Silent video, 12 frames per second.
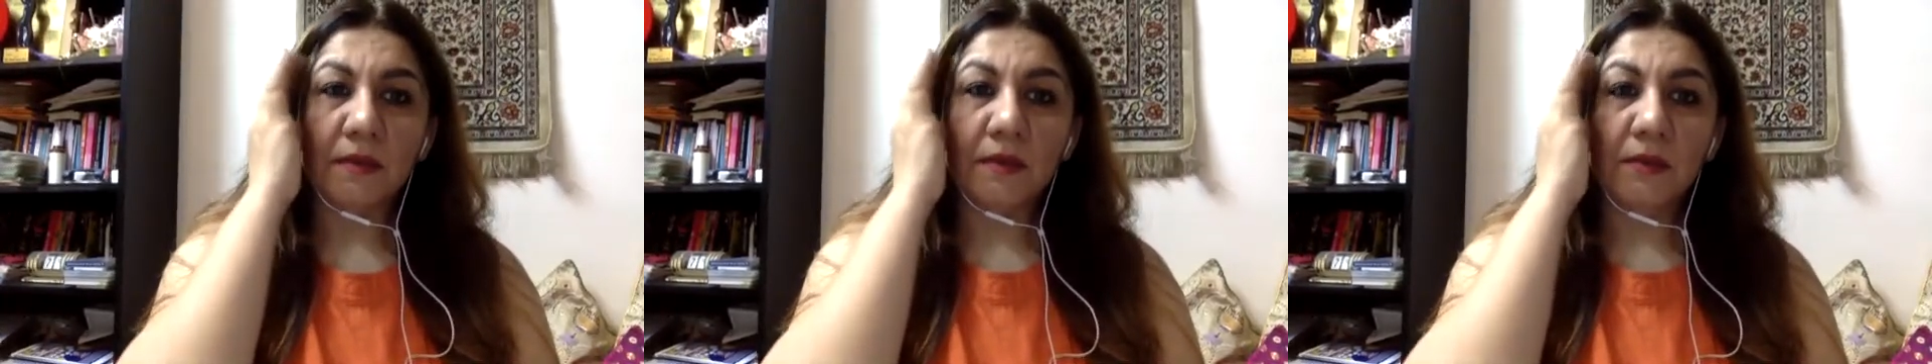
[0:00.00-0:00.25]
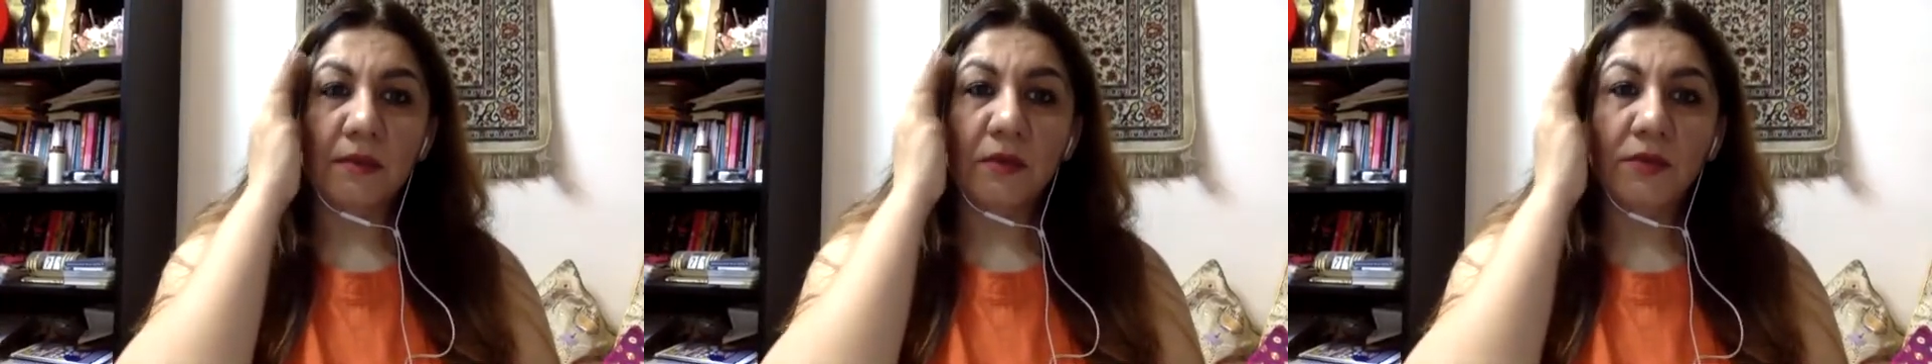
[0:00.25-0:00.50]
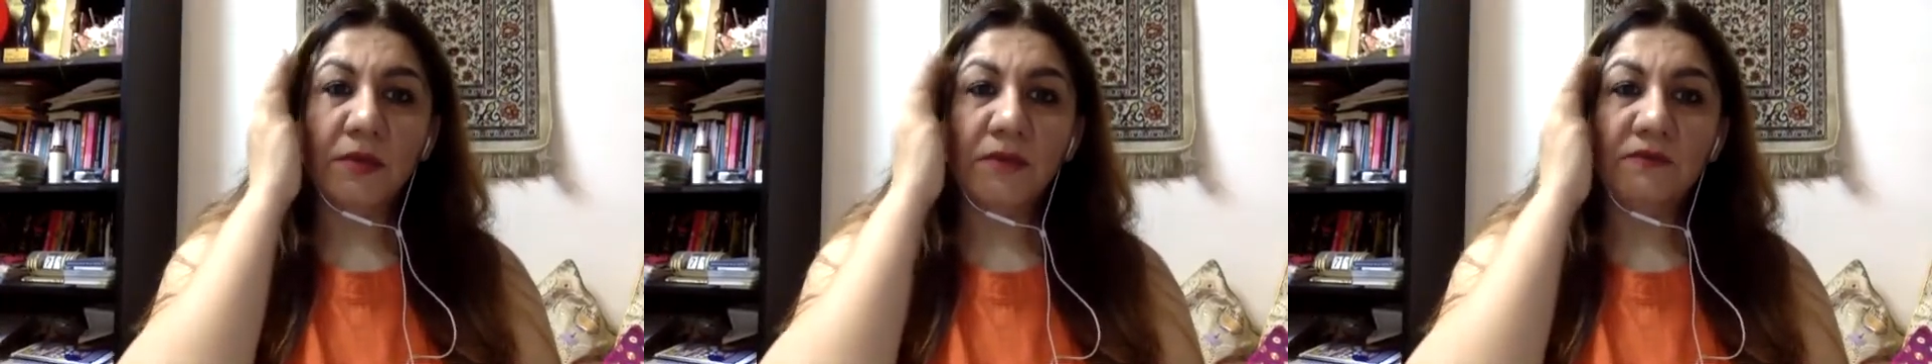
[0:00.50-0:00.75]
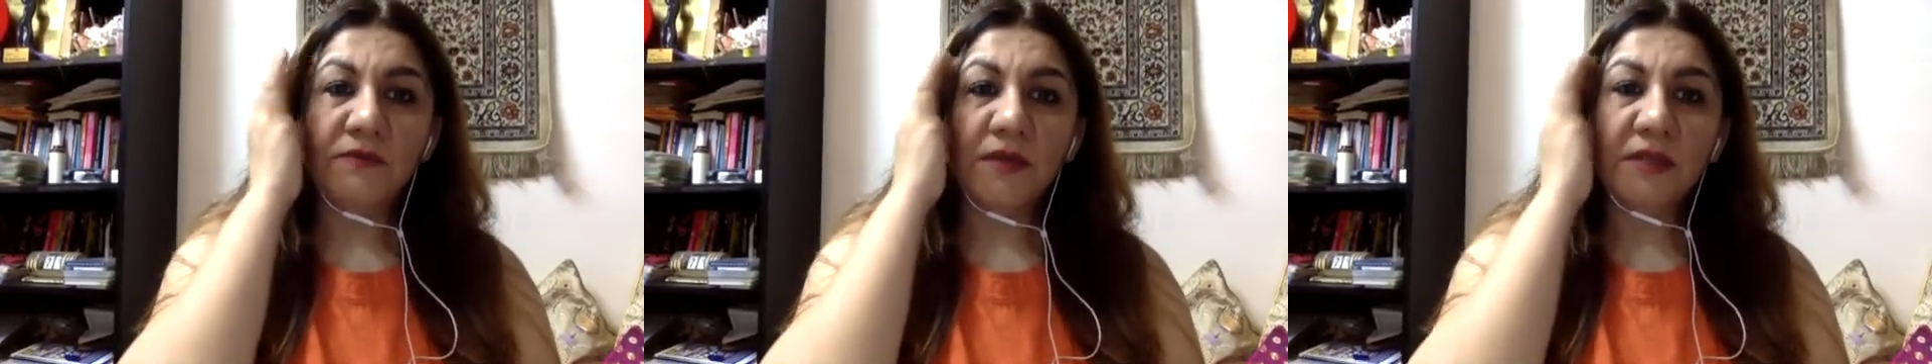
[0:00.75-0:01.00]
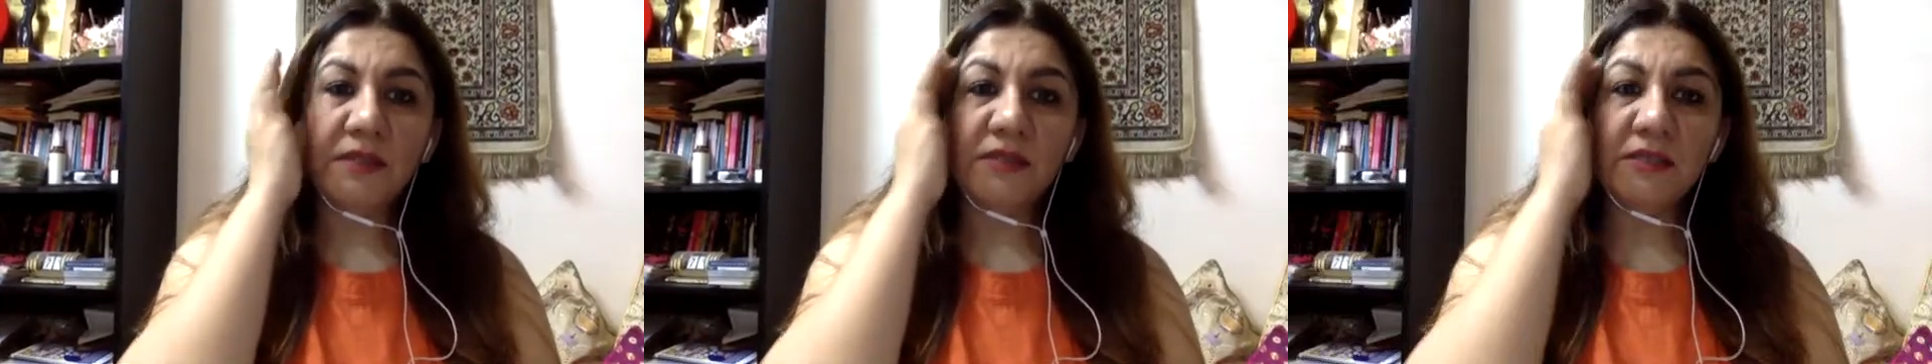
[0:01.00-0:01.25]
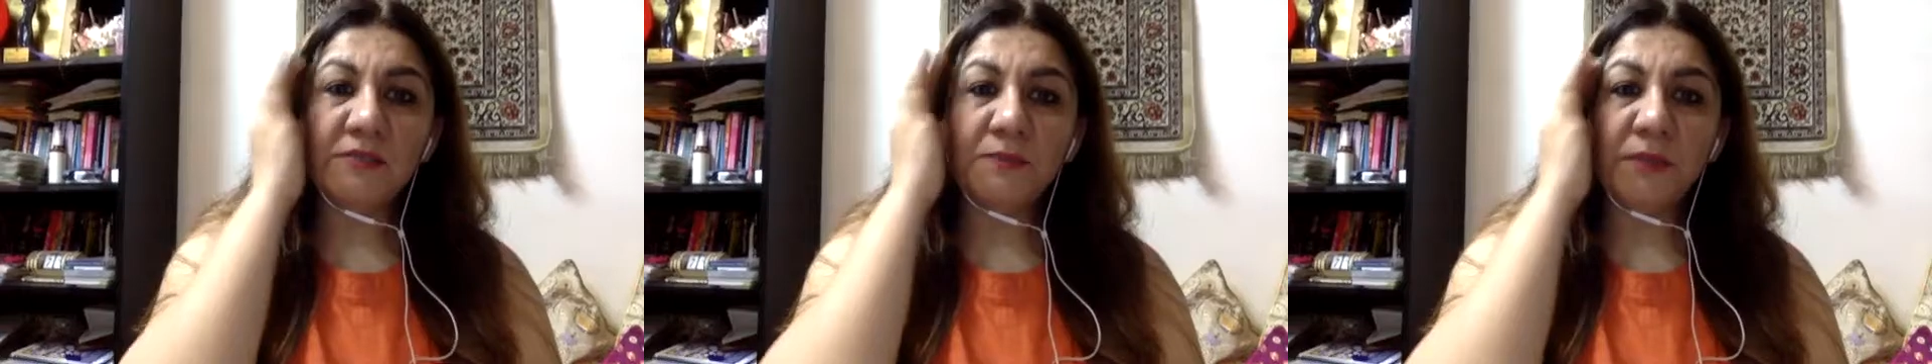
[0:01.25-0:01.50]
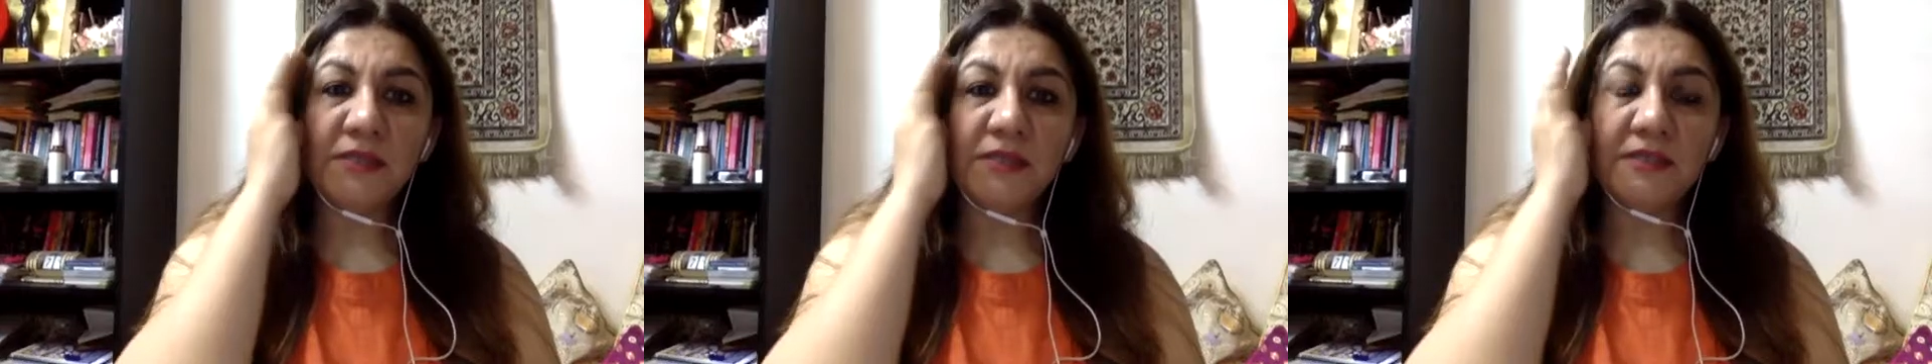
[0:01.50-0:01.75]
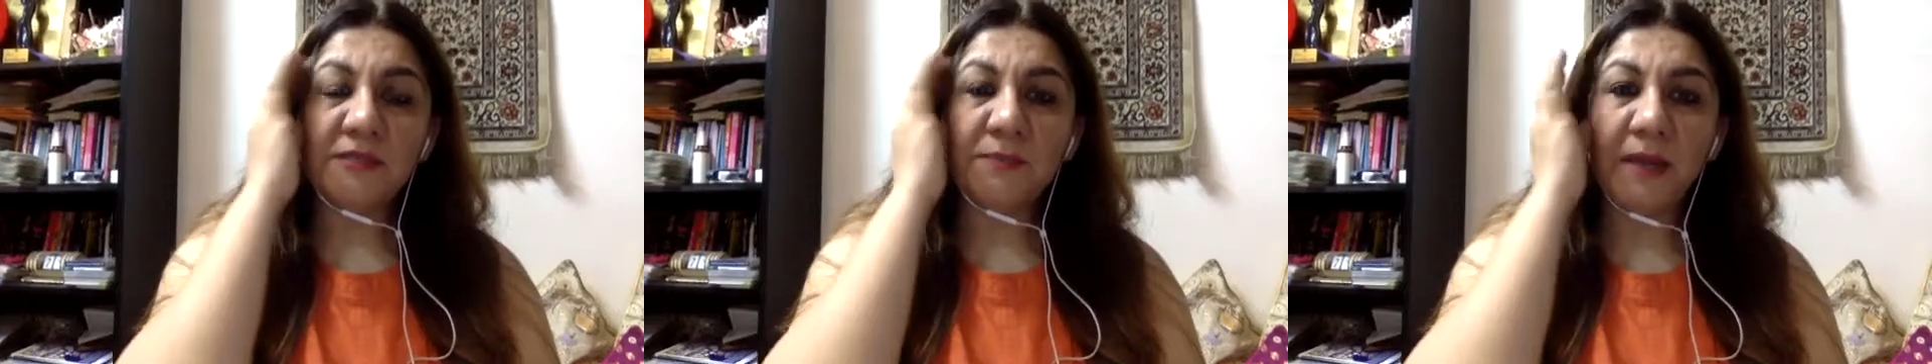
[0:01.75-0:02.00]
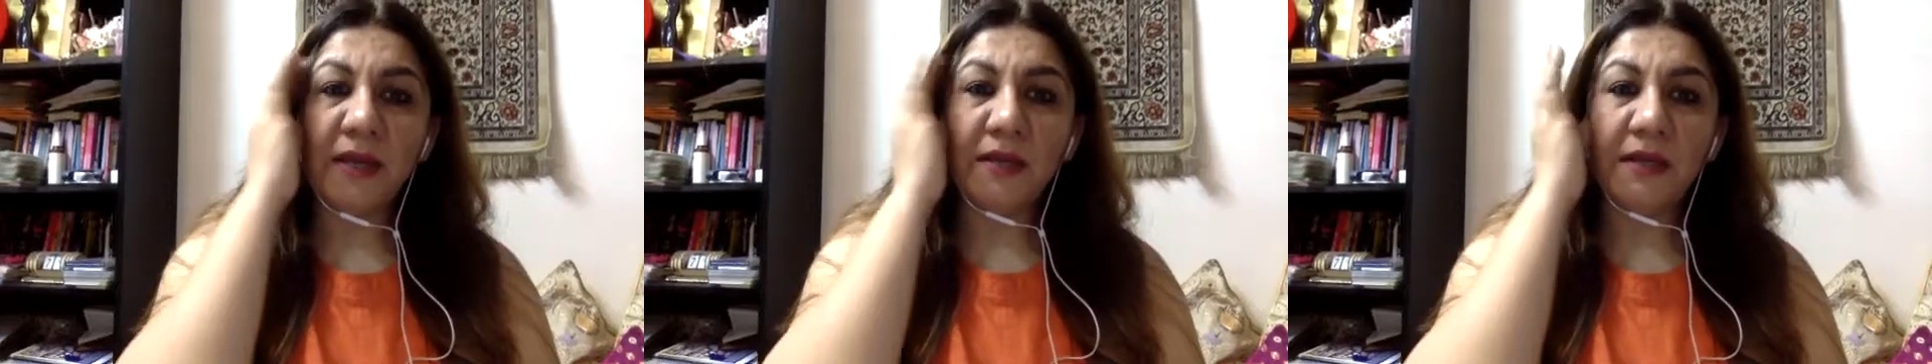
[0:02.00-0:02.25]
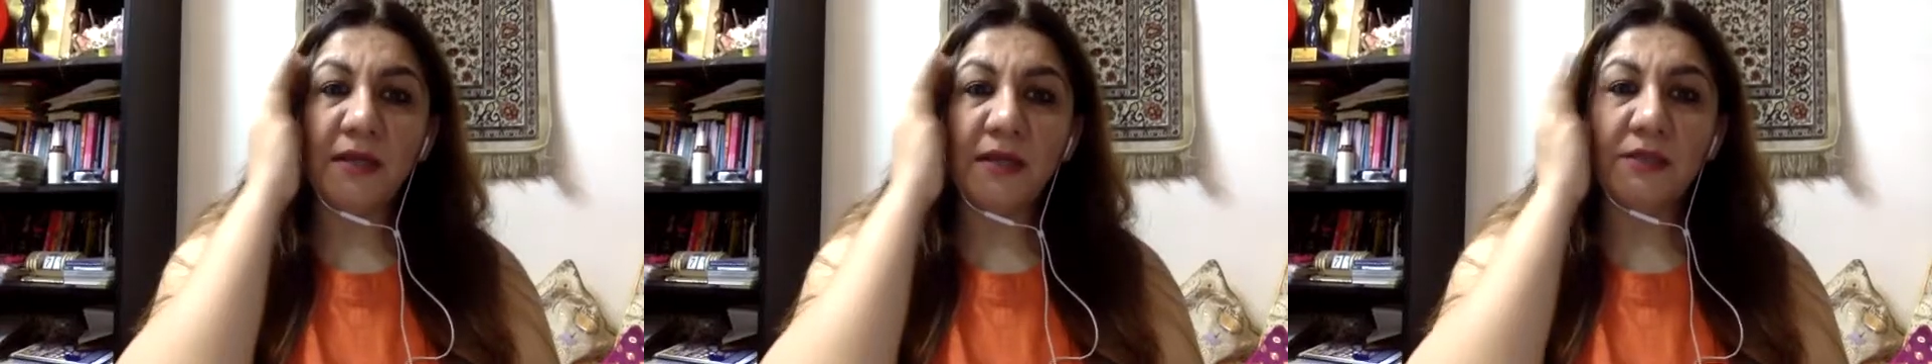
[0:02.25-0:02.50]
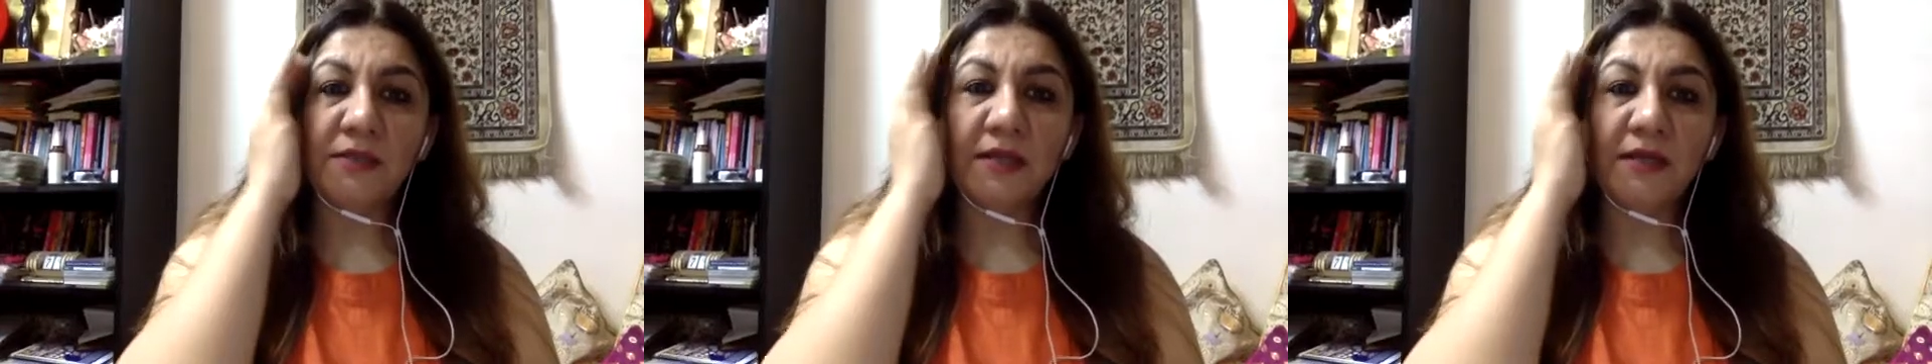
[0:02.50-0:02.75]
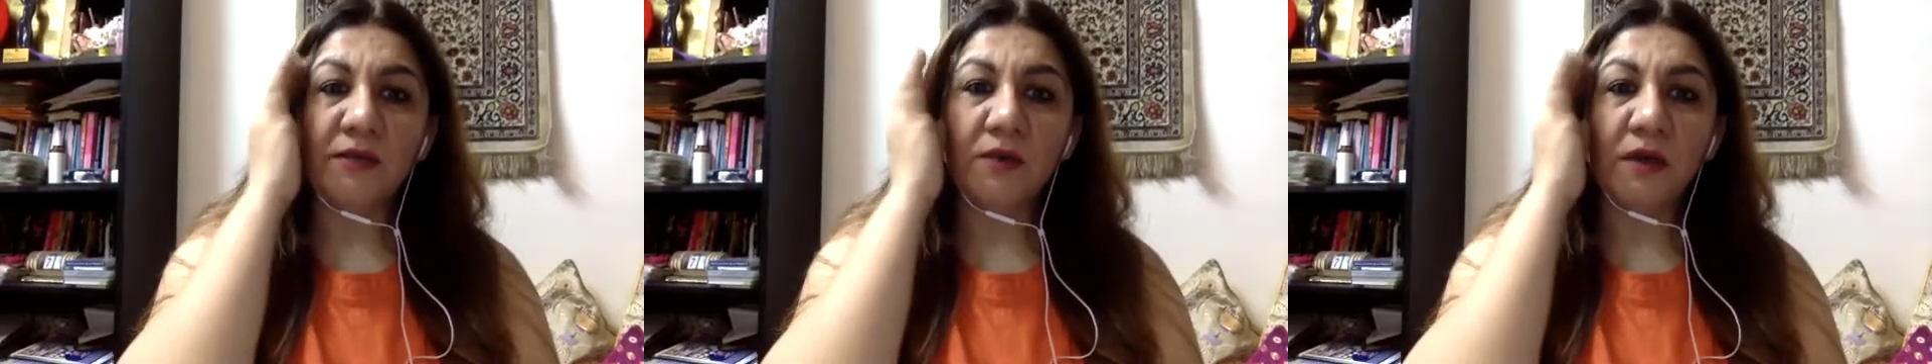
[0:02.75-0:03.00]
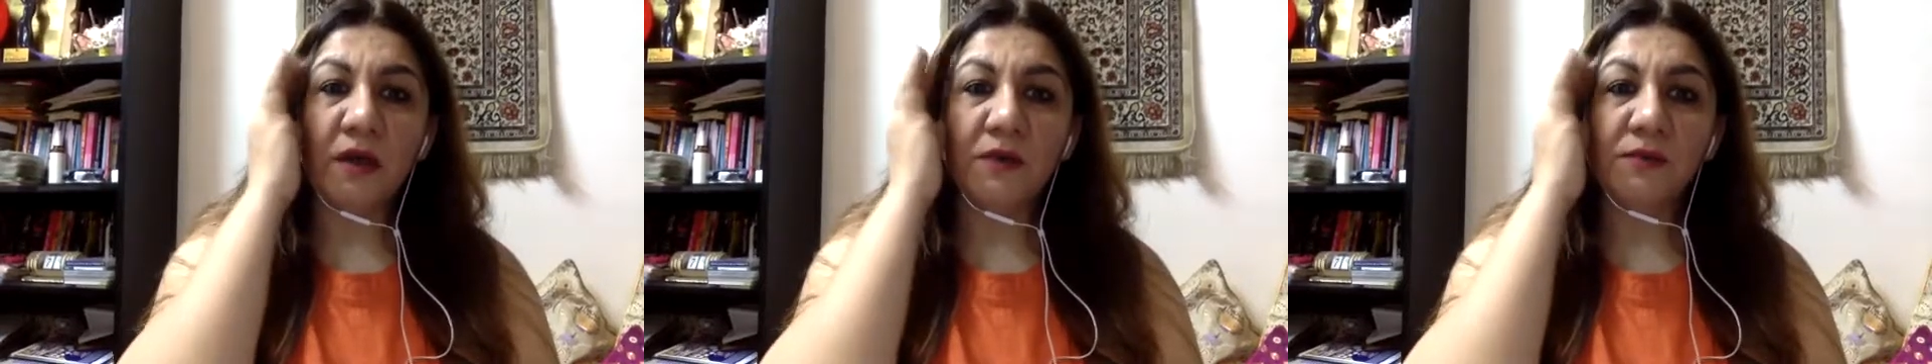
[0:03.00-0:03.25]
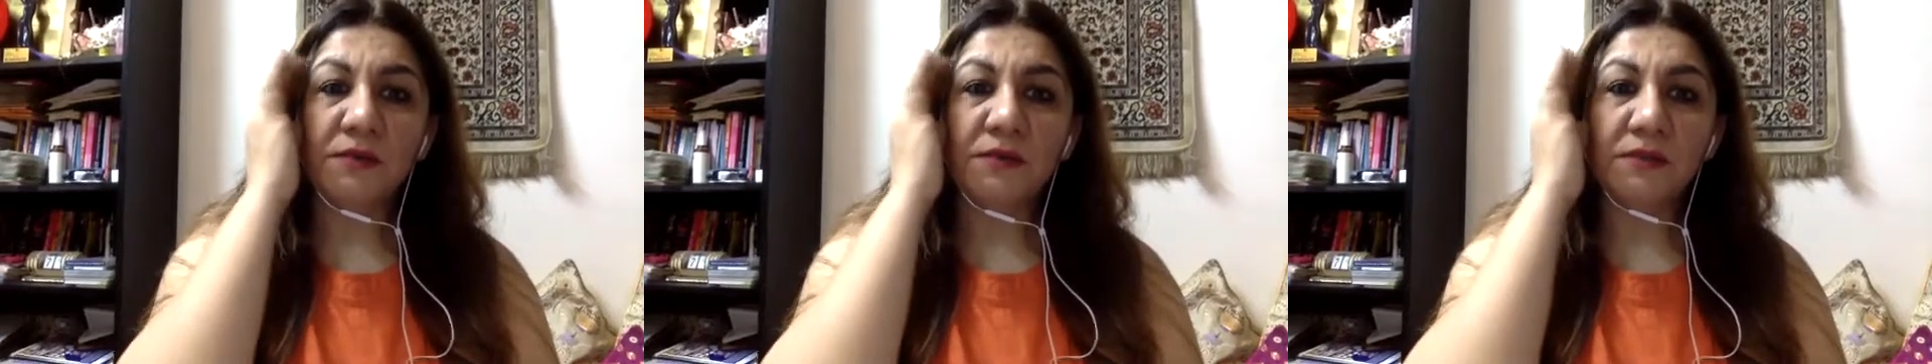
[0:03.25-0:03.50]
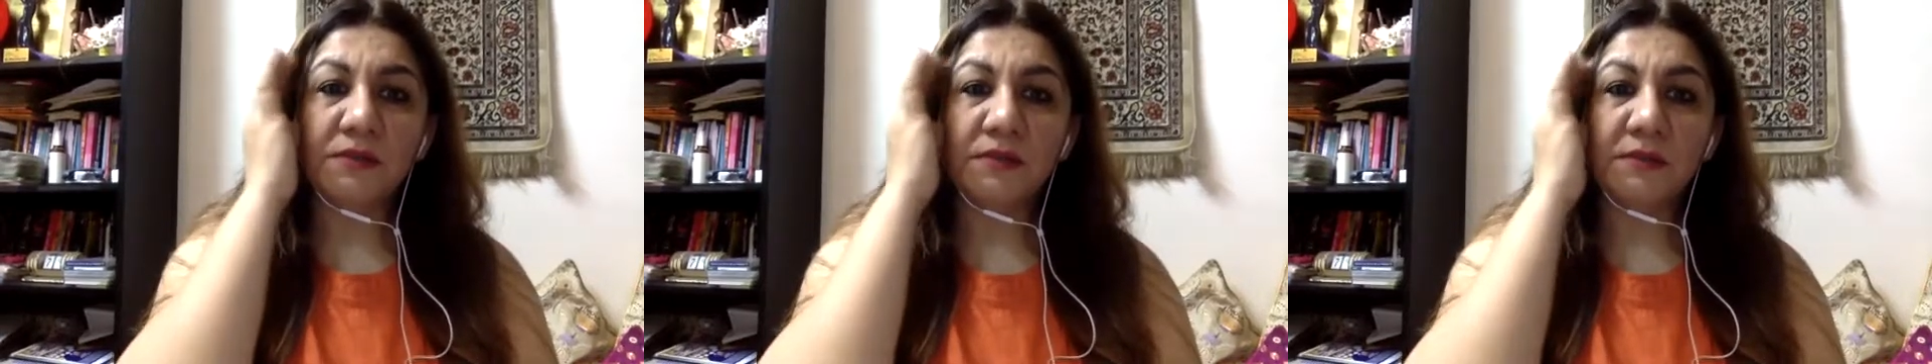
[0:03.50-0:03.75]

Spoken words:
Now you can feel this peace expanding inside your house.